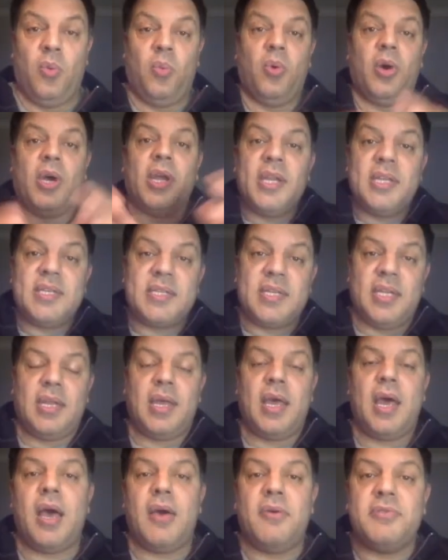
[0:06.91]
What is it?
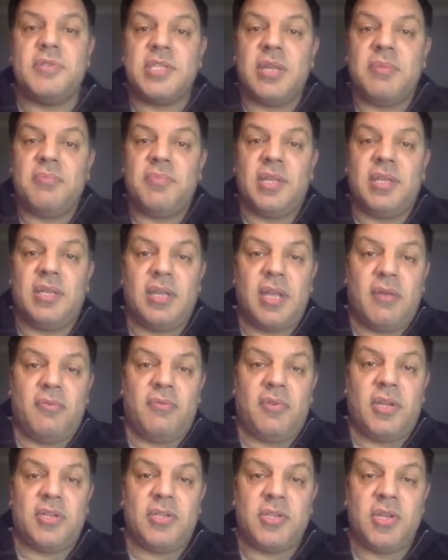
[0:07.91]
How is it being
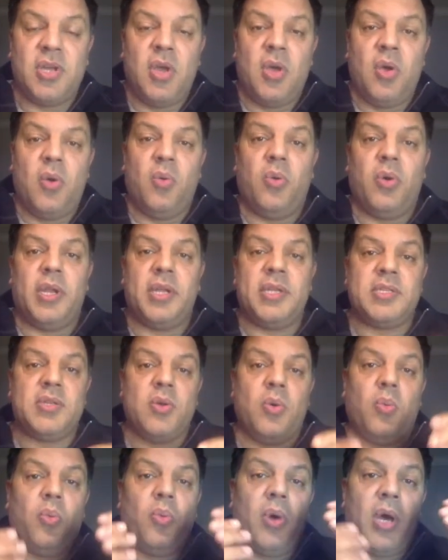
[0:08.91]
leveraged? What is
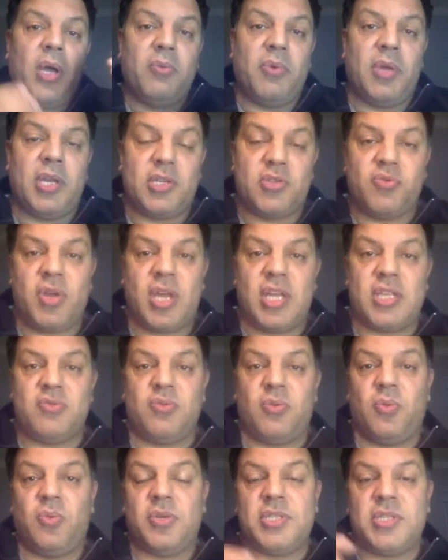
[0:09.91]
a one-way
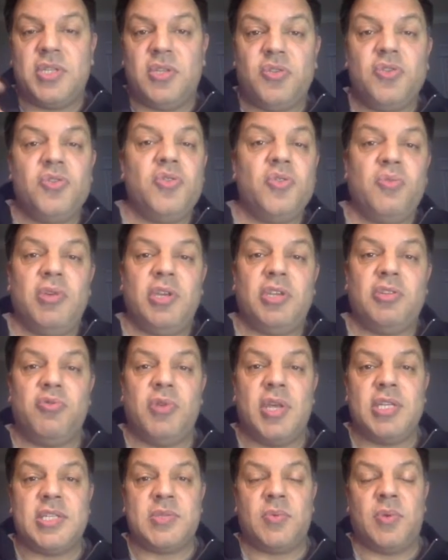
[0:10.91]
transfer? What's a two-way
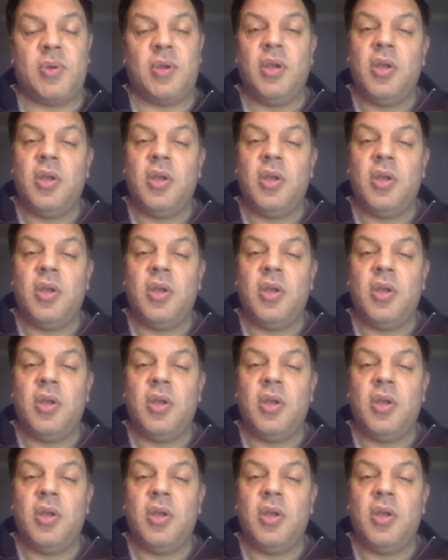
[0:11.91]
transfer?